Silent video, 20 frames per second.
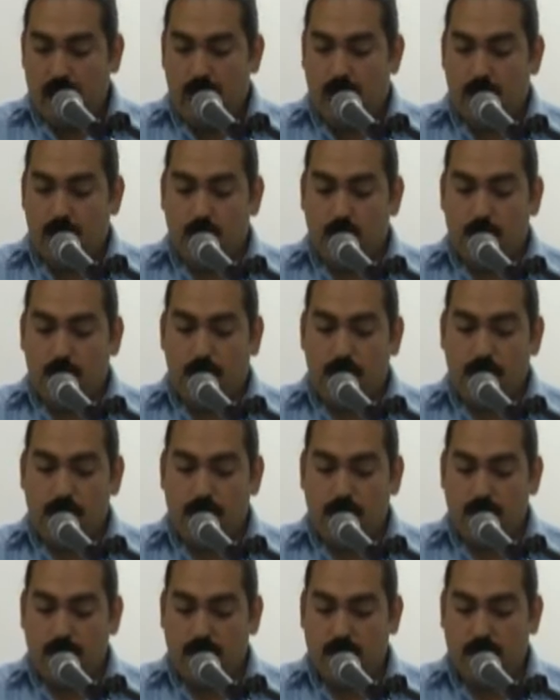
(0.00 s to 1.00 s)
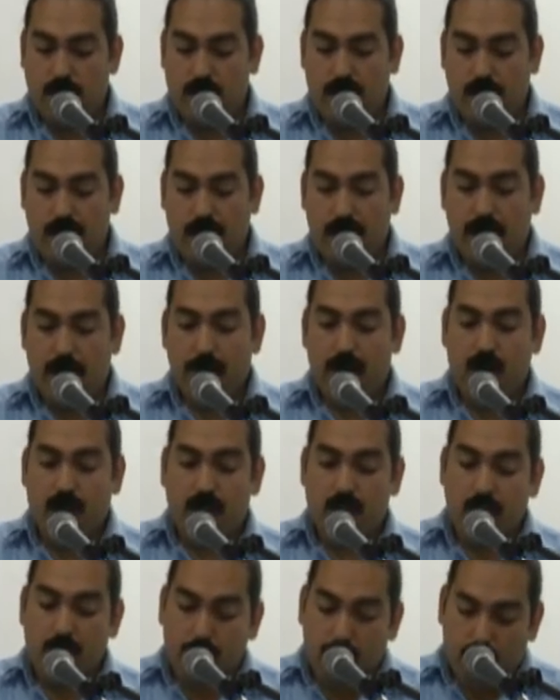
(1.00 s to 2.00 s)
In response to the strike, the
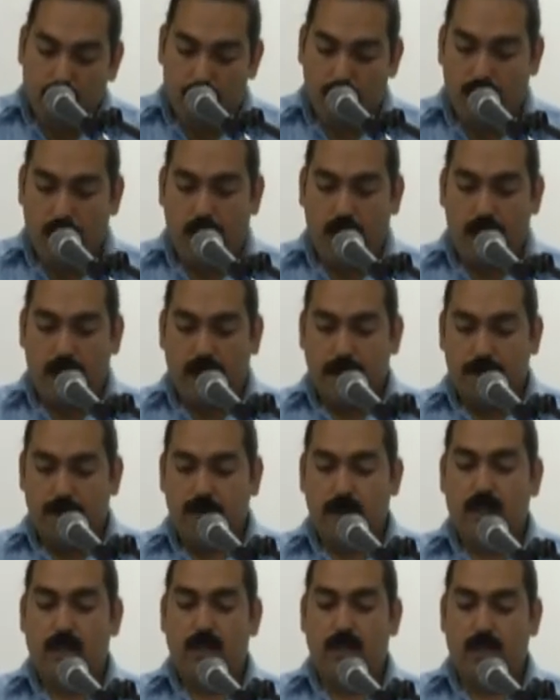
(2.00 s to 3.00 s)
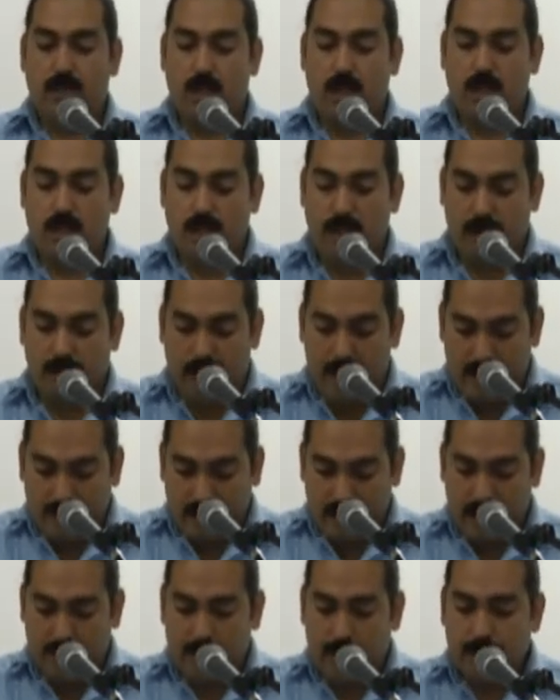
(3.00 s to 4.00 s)
Liberal Party of Jean
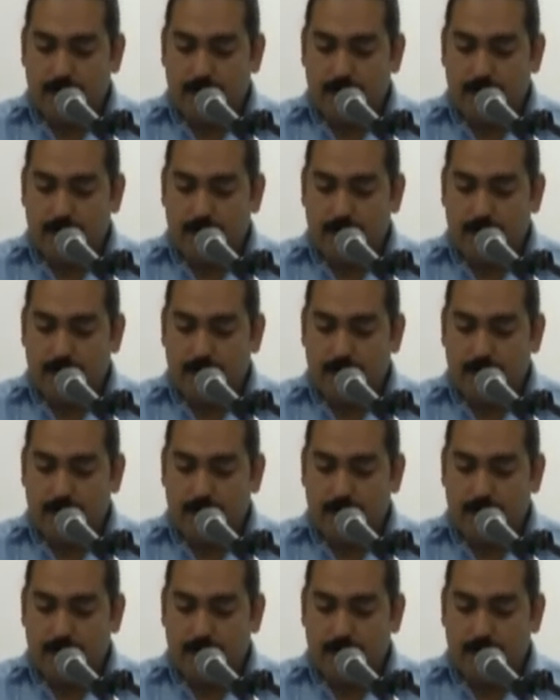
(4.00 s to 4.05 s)
Charest